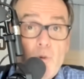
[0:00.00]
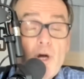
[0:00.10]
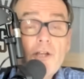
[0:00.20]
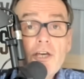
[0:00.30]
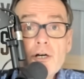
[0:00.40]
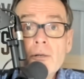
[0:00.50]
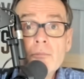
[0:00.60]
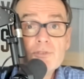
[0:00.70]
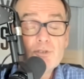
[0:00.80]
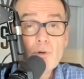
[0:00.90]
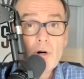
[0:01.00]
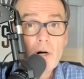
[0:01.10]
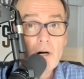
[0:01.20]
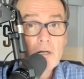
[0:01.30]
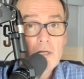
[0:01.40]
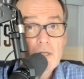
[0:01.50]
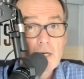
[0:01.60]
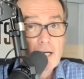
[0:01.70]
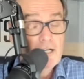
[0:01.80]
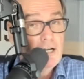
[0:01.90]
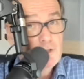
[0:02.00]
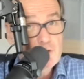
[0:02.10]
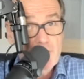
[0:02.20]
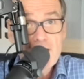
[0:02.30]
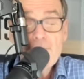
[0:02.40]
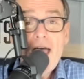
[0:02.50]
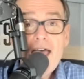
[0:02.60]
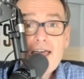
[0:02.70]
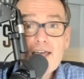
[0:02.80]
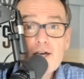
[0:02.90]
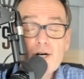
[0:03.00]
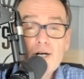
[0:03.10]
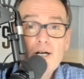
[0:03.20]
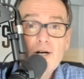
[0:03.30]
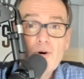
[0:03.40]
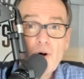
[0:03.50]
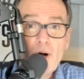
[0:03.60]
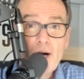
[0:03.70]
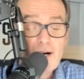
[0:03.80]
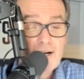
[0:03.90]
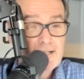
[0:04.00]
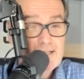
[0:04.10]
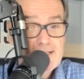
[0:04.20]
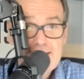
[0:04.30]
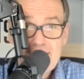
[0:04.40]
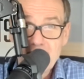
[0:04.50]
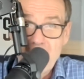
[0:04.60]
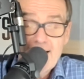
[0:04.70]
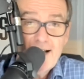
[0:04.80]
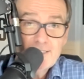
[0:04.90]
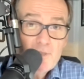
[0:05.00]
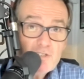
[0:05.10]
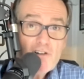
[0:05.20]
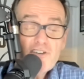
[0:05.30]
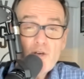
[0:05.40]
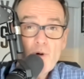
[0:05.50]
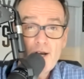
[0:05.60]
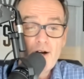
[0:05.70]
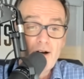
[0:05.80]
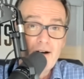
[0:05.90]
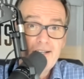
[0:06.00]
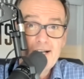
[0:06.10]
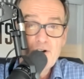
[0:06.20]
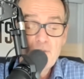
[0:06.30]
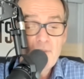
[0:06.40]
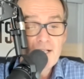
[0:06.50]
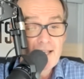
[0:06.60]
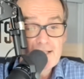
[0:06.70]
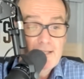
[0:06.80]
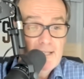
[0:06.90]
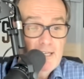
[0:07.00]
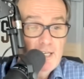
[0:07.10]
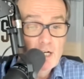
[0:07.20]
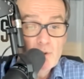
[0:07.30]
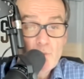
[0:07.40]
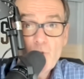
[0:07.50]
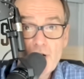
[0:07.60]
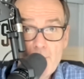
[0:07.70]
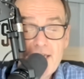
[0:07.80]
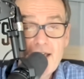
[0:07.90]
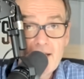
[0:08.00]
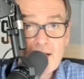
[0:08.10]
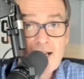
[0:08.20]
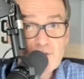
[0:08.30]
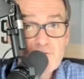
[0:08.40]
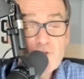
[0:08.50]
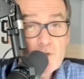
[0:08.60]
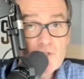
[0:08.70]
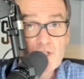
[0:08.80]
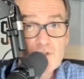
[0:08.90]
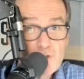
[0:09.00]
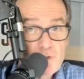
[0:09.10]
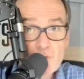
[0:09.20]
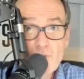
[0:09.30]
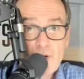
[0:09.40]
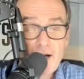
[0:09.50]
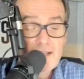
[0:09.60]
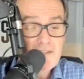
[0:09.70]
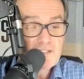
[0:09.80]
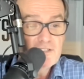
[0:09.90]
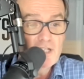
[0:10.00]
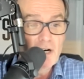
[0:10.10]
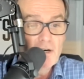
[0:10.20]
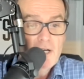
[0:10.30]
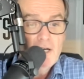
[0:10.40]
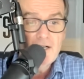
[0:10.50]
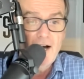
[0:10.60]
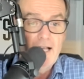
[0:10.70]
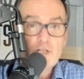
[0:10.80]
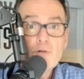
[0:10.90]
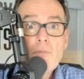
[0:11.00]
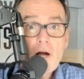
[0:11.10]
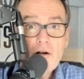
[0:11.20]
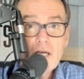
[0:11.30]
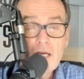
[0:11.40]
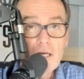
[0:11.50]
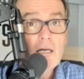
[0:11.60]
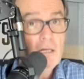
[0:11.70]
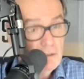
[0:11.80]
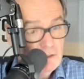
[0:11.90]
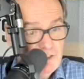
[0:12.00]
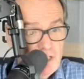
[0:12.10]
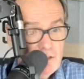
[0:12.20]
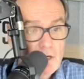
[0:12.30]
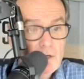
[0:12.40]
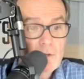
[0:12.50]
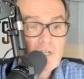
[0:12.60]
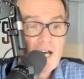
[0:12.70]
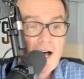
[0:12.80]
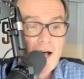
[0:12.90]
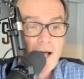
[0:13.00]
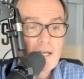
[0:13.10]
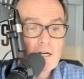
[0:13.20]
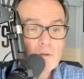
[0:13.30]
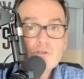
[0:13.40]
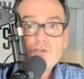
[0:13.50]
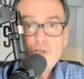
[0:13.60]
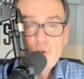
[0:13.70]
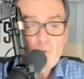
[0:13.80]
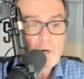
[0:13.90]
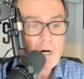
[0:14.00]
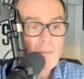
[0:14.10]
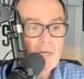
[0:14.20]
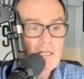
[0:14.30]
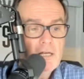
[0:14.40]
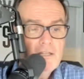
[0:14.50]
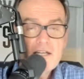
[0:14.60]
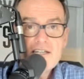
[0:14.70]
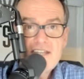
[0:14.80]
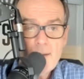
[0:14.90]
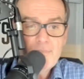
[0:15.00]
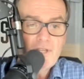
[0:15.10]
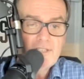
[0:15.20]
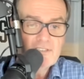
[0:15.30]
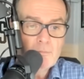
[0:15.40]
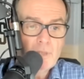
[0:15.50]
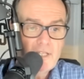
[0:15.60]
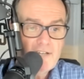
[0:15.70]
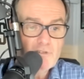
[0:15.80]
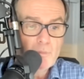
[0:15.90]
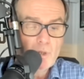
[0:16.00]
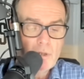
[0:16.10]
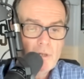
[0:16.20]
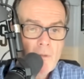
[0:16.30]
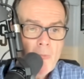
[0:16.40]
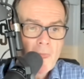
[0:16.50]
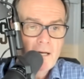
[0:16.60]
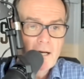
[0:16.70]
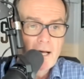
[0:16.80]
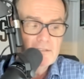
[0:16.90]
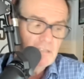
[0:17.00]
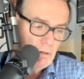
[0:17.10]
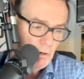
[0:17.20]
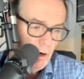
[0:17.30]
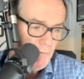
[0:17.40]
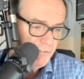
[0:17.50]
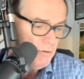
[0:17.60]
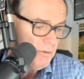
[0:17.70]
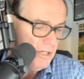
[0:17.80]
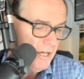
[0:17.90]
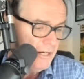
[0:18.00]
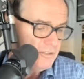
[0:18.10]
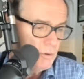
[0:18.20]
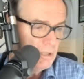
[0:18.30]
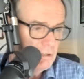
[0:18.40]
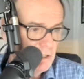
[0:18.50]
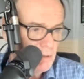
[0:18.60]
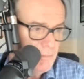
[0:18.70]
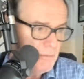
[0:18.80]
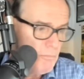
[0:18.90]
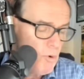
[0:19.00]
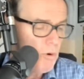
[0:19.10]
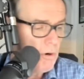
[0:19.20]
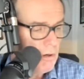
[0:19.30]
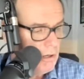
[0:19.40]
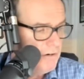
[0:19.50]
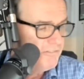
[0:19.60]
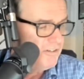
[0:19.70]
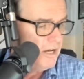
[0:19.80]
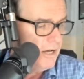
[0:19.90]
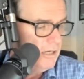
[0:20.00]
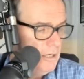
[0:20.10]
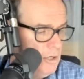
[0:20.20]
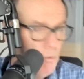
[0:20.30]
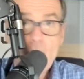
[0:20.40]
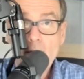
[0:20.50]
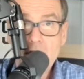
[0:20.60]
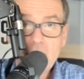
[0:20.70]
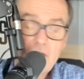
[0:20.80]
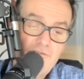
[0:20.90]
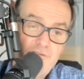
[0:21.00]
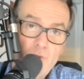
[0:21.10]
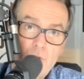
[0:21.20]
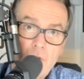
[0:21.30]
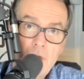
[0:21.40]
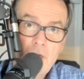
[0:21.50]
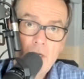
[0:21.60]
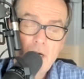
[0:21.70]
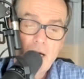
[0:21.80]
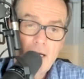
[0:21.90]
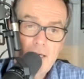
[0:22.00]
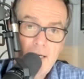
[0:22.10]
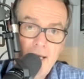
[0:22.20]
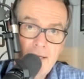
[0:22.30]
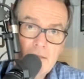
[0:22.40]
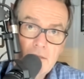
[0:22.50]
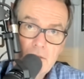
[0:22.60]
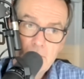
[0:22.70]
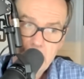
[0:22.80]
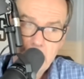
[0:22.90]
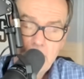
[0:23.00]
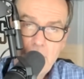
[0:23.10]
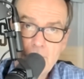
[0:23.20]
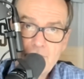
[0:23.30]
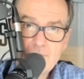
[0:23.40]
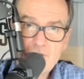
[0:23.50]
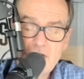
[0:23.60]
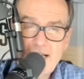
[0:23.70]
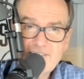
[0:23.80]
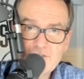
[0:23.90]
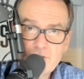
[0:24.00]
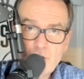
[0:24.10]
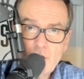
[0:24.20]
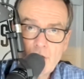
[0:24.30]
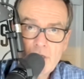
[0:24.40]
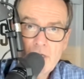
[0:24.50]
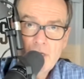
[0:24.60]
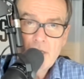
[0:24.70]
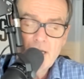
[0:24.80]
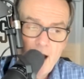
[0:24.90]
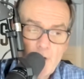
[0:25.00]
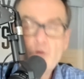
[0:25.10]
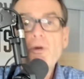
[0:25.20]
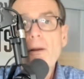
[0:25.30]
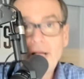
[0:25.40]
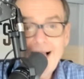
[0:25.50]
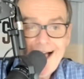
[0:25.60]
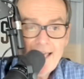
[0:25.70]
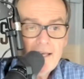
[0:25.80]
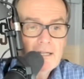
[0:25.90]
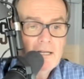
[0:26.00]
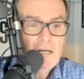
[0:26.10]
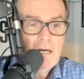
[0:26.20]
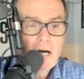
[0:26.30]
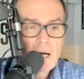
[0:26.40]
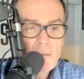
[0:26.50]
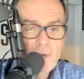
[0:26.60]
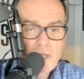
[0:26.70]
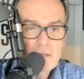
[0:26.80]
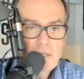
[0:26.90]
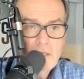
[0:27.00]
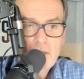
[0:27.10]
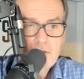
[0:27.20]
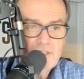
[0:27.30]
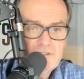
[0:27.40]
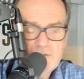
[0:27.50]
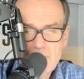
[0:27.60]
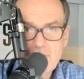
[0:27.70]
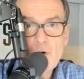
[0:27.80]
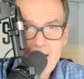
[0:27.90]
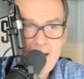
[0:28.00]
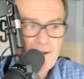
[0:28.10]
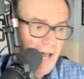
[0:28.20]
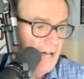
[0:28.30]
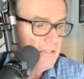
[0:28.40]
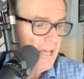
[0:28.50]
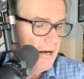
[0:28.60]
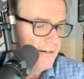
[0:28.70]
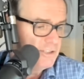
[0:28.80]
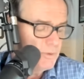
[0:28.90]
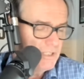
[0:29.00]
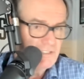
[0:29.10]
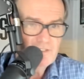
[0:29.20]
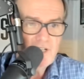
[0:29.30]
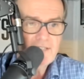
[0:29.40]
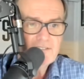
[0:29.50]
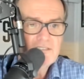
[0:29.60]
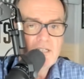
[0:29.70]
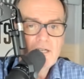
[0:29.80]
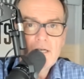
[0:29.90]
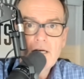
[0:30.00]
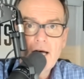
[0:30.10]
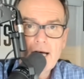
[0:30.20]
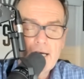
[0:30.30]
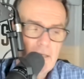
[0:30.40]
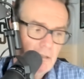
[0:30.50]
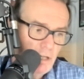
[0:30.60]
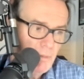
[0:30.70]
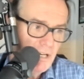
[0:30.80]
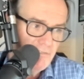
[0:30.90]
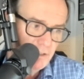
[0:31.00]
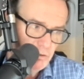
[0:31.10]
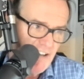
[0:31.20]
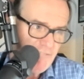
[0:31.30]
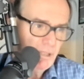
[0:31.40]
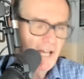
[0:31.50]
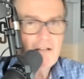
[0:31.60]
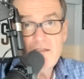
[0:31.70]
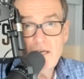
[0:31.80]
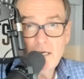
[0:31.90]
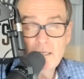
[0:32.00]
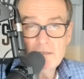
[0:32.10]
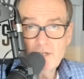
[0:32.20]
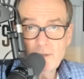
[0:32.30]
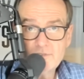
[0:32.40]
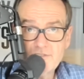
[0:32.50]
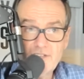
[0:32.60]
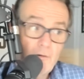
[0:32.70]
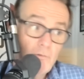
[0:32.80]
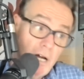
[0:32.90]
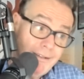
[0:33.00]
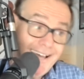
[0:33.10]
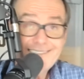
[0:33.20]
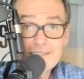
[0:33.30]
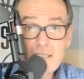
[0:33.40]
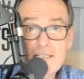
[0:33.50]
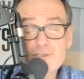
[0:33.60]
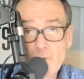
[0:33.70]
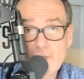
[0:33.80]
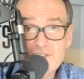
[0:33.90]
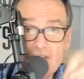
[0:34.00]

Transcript: Williams or Drake May or the reigning Heisman Trophy winner. You know what I mean? Like, you know, we're going to be getting a nice infusion too this year. Kyler Murray, cheat code guy, you know, Tua. I mean, the depth is unbelievable. So hopefully we can get into a little bit more of what we're looking for. And, you know, in terms of the lessons learned and how do we apply it. But just throwing that out there as we discussed a little bit of a draft plan thing in terms of like, well, actually this was the